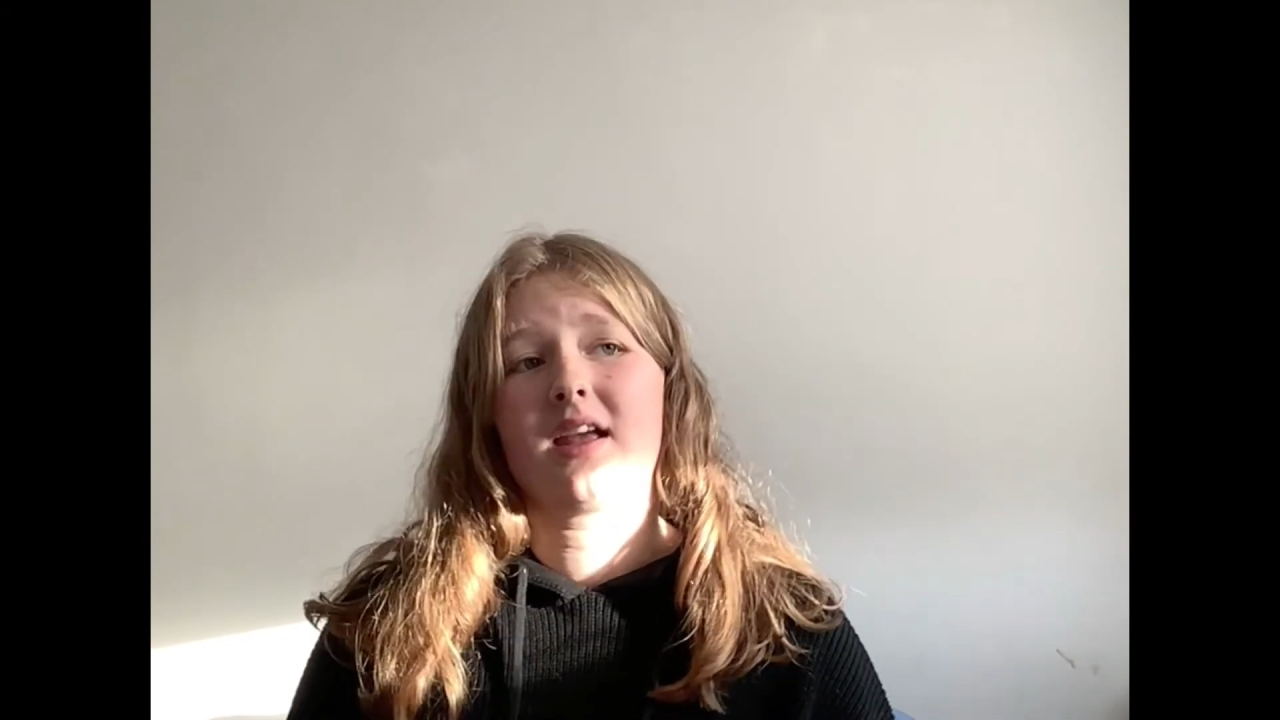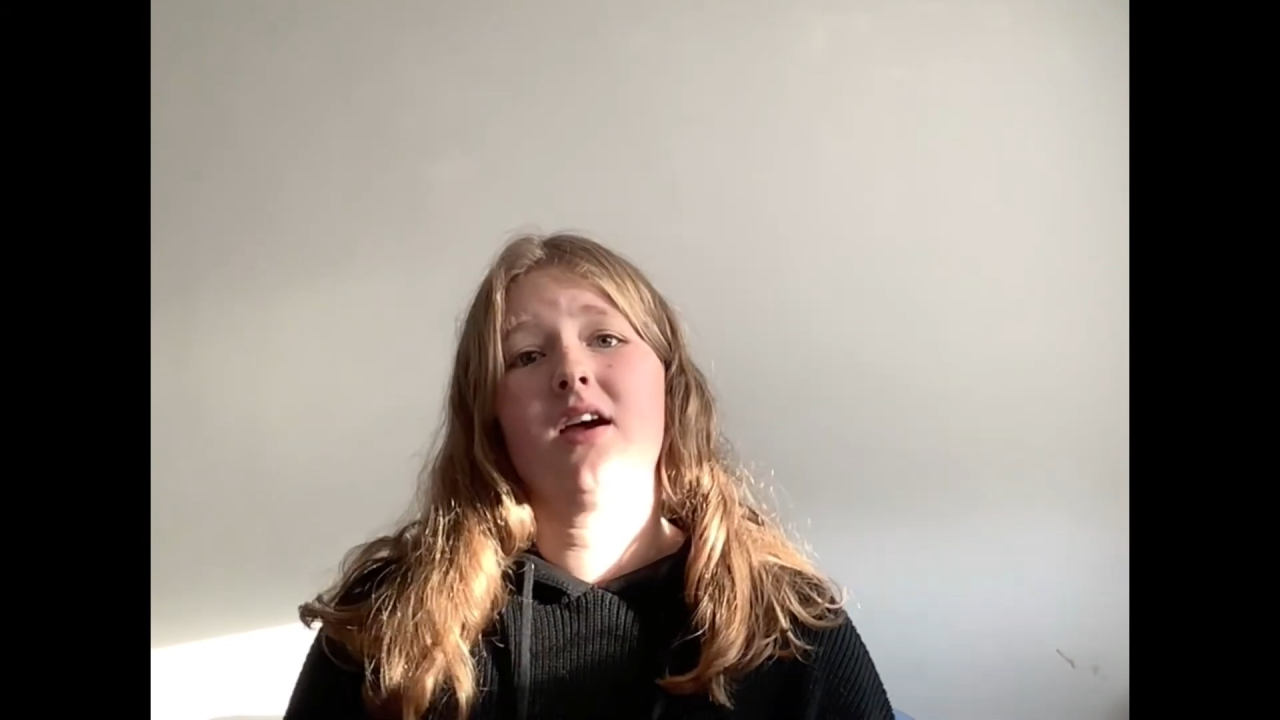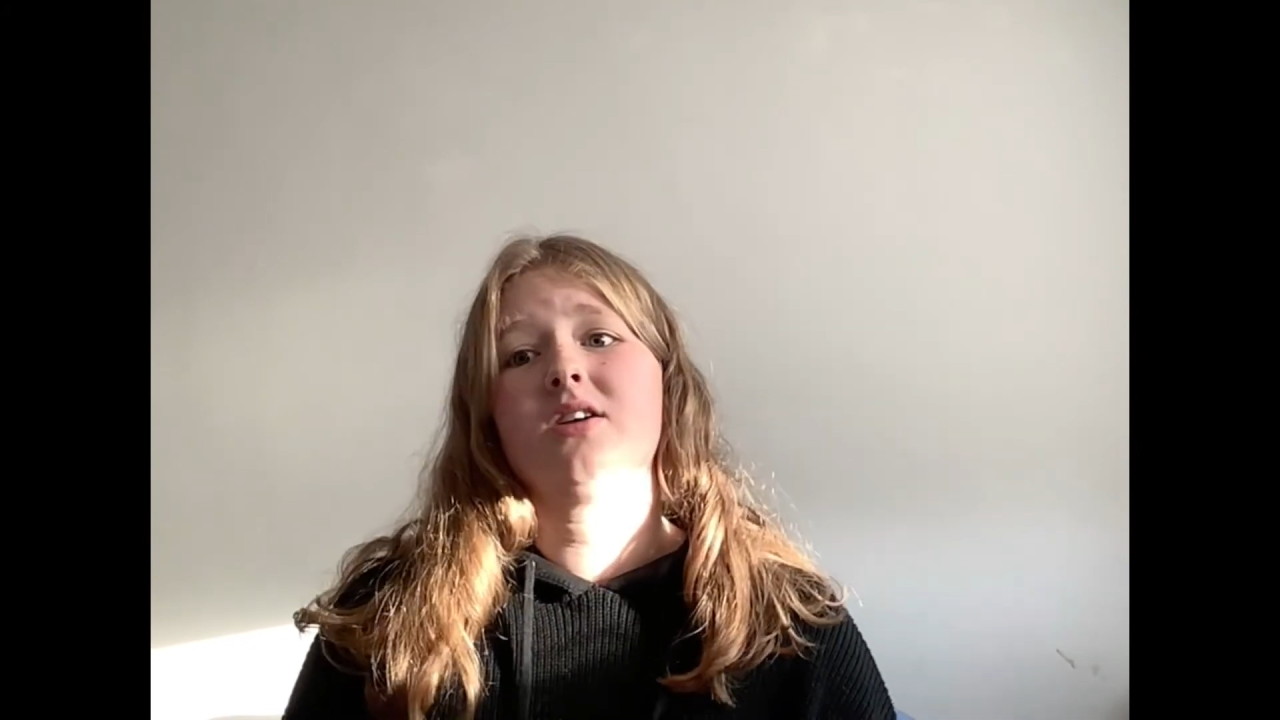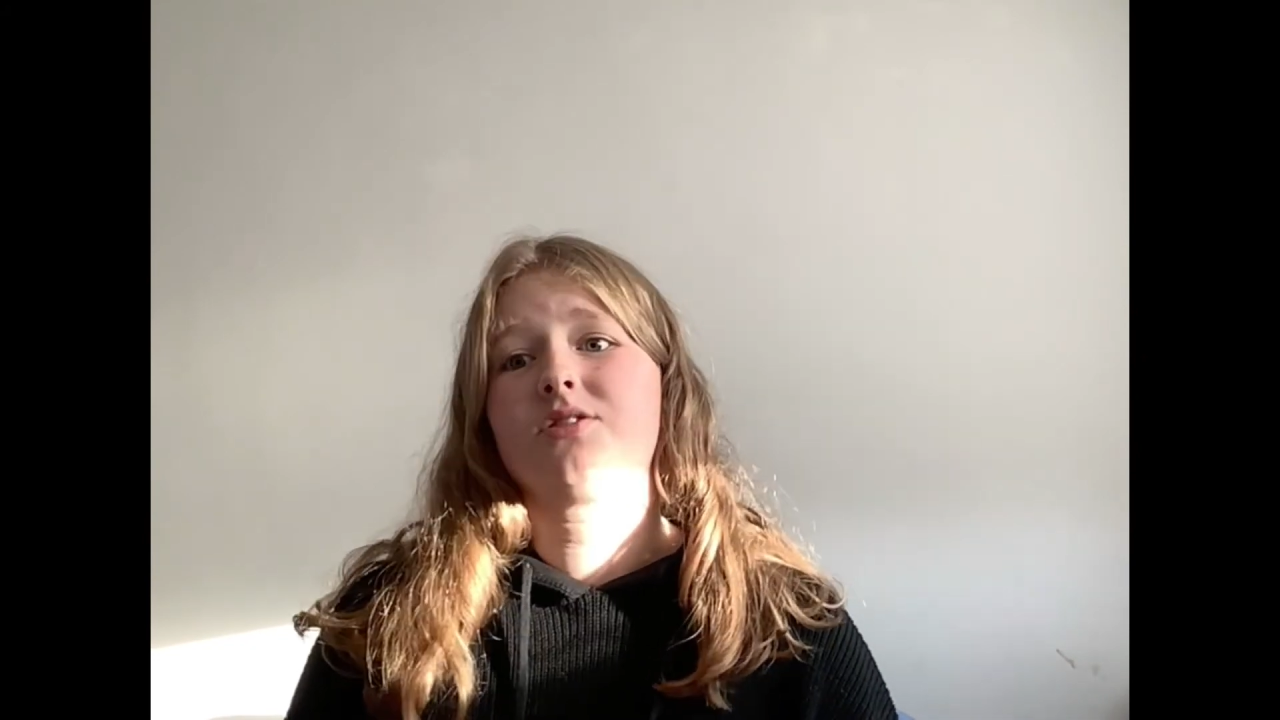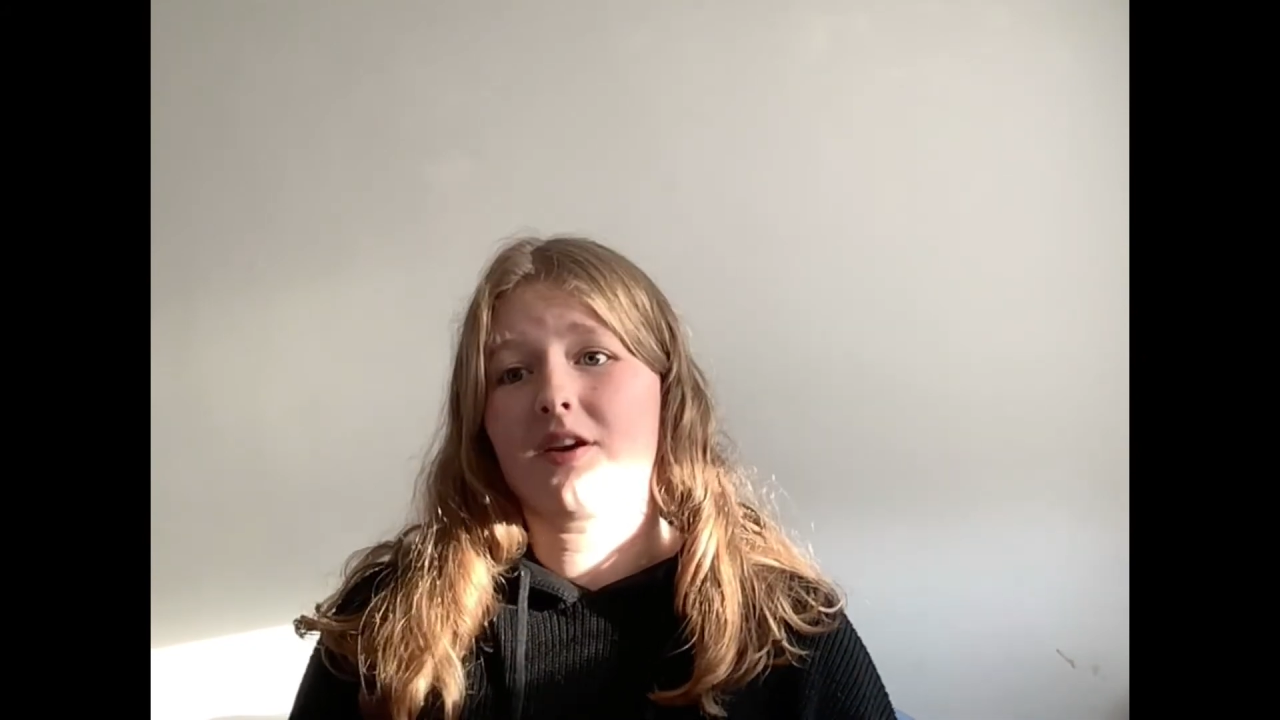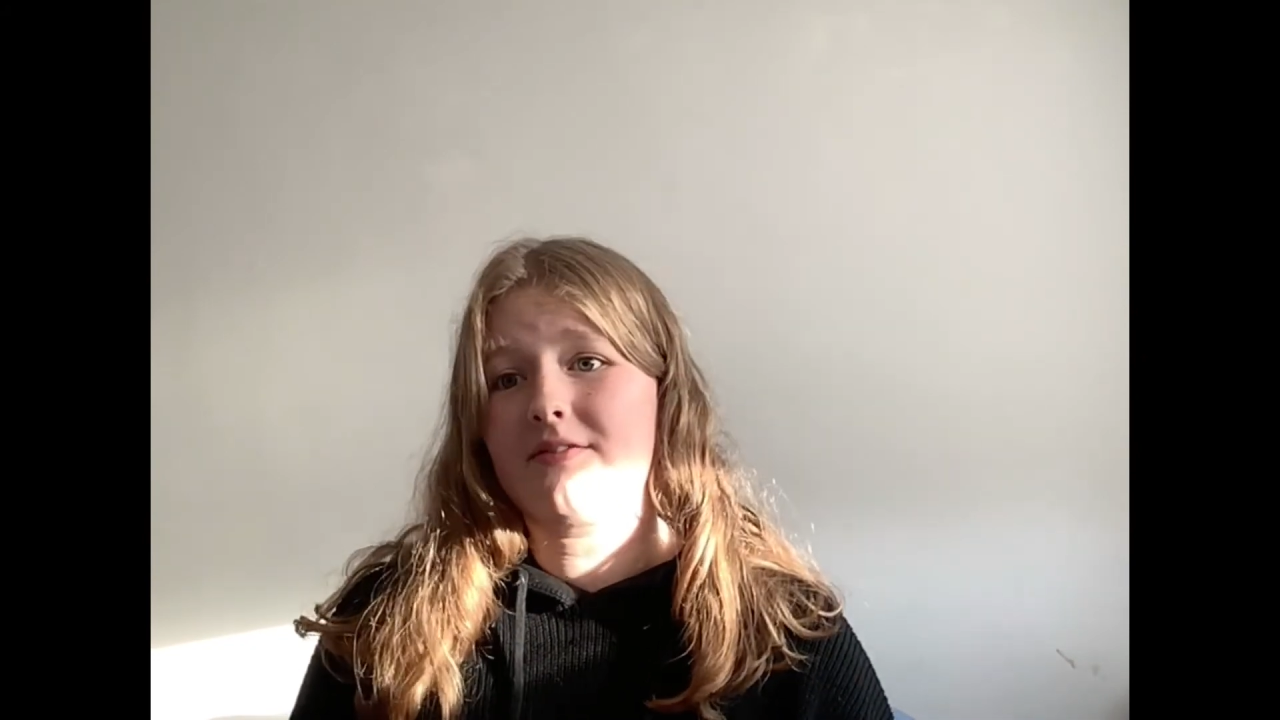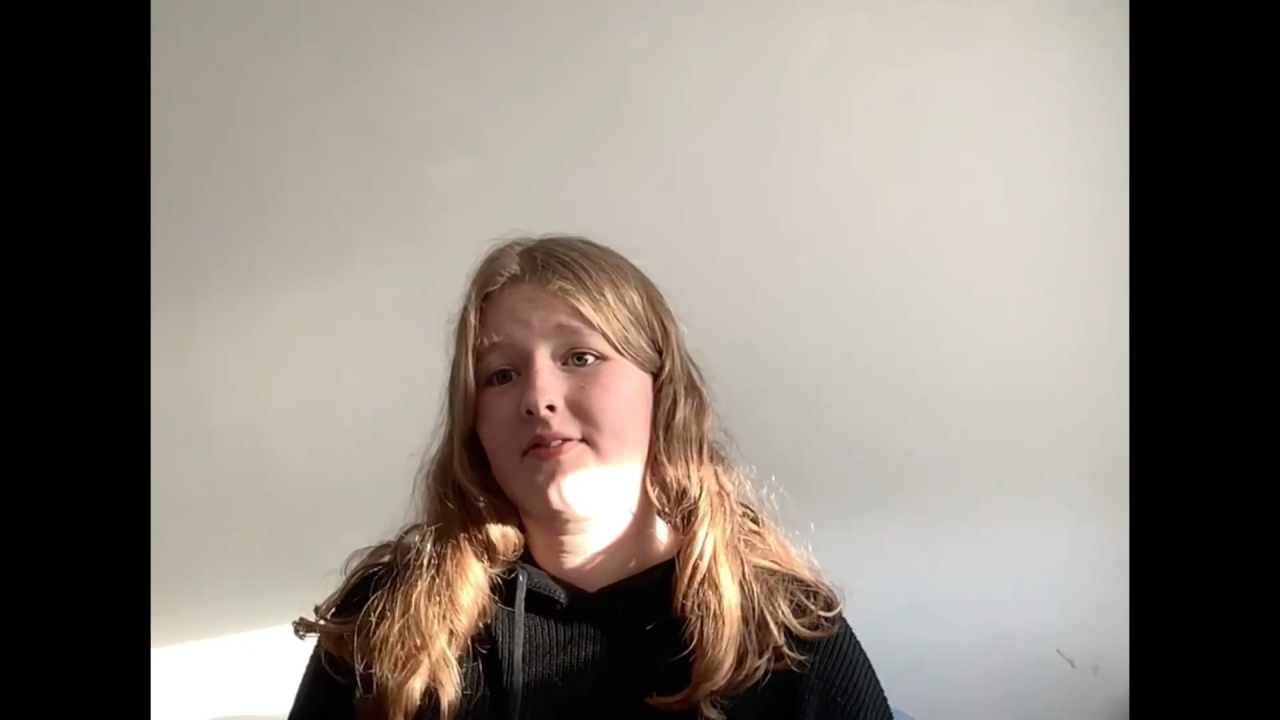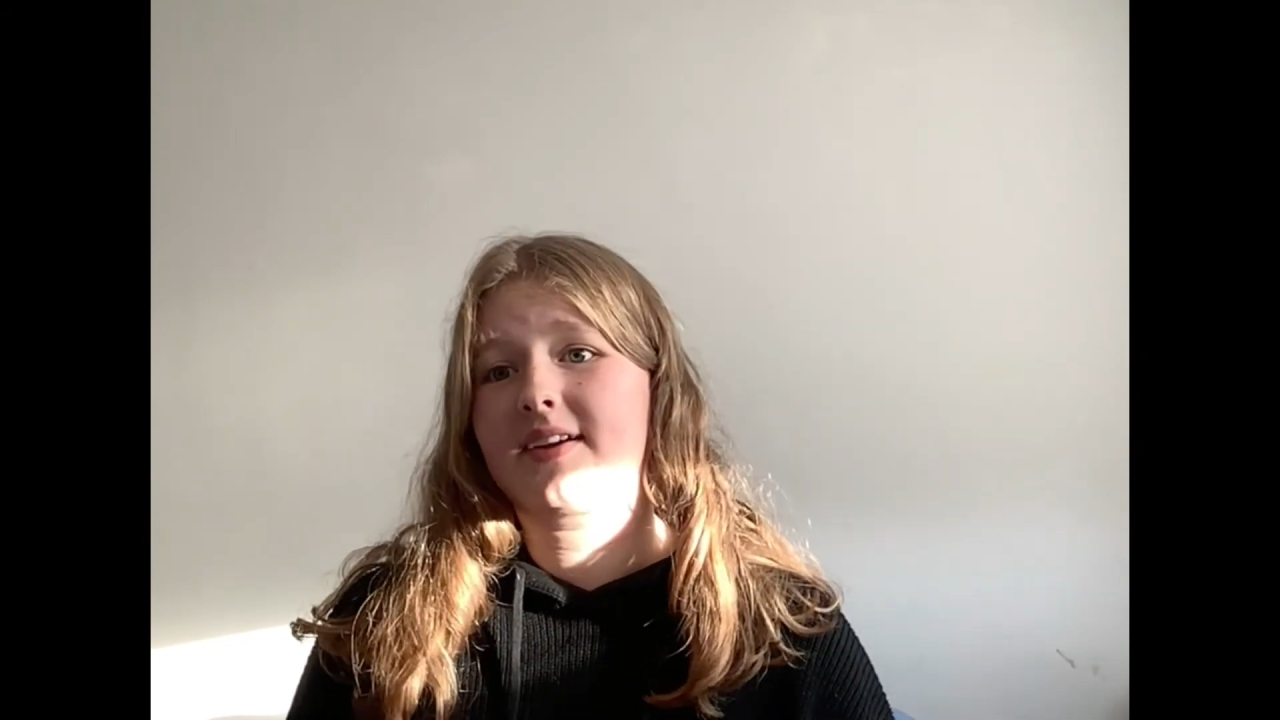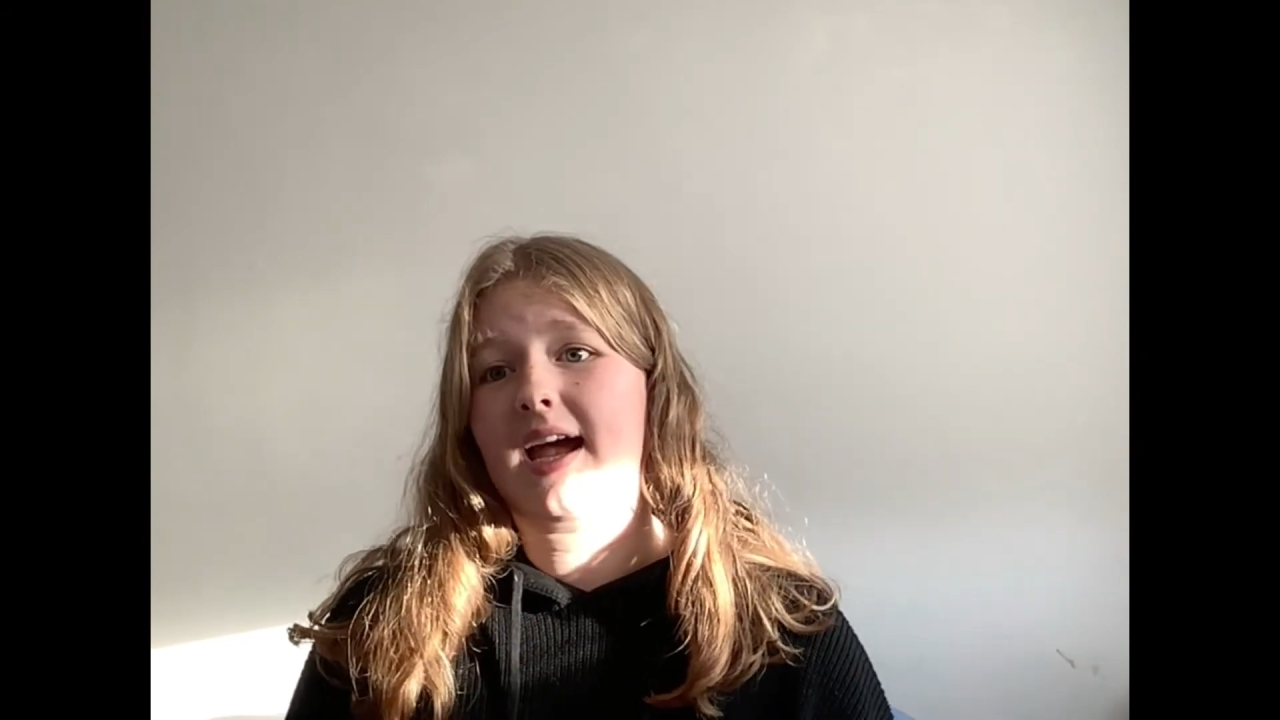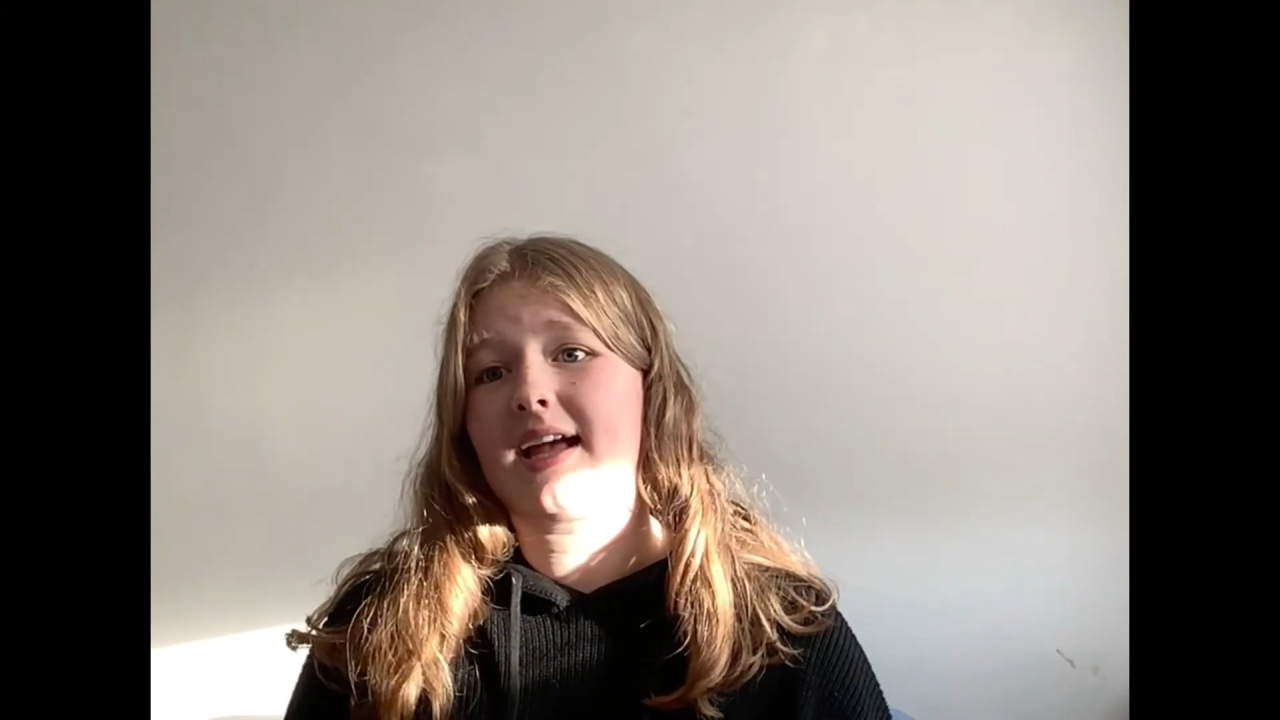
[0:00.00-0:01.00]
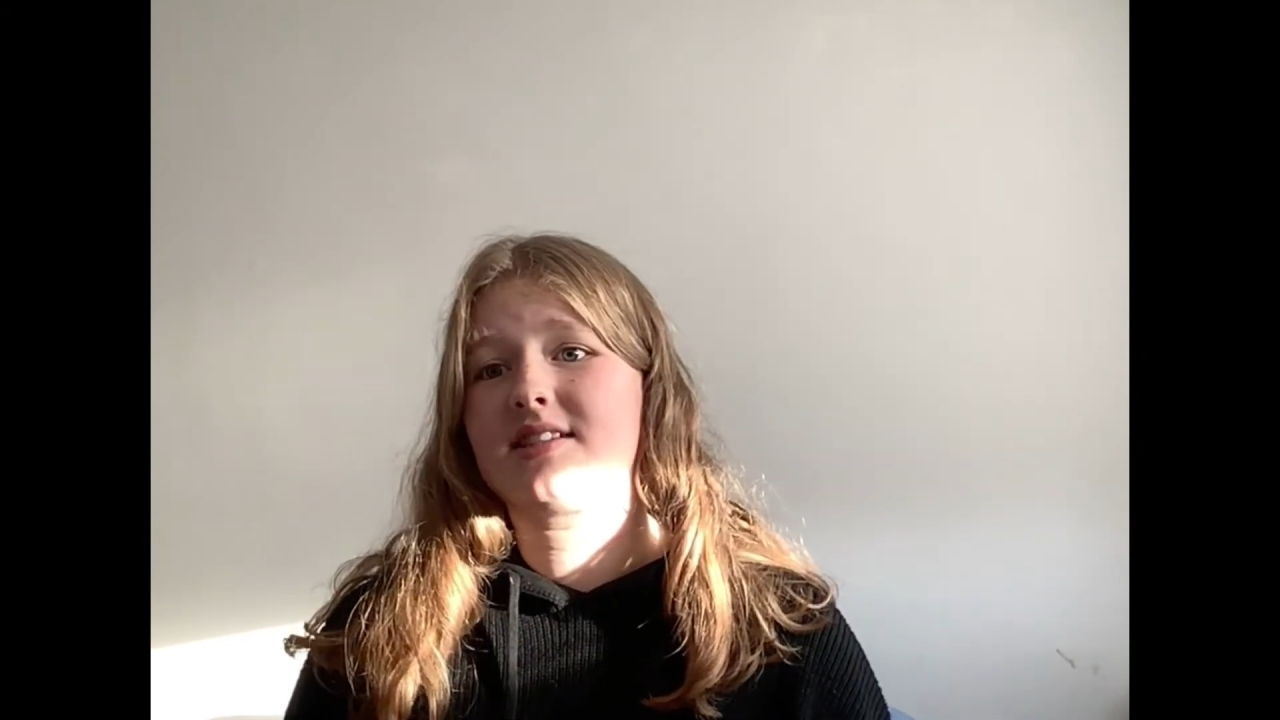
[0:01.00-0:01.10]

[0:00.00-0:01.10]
Don't forget